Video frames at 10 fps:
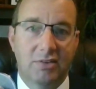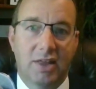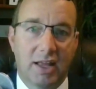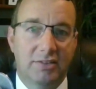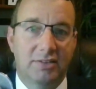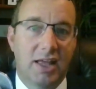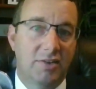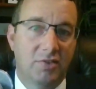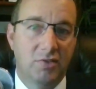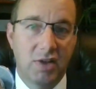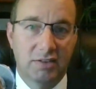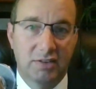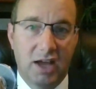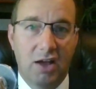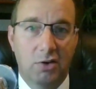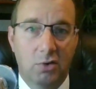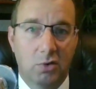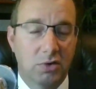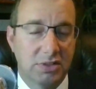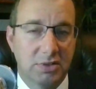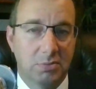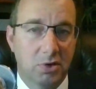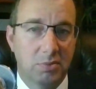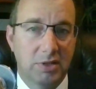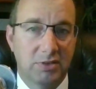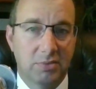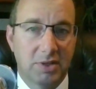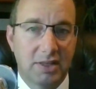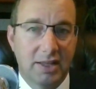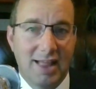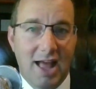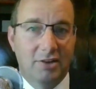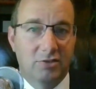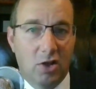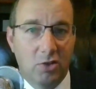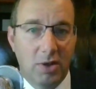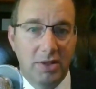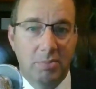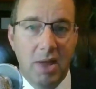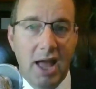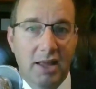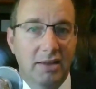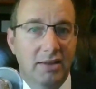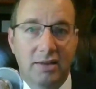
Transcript: Like I said, if you've got a Tahoe or a Suburban, something like that, and it's all the way in the back,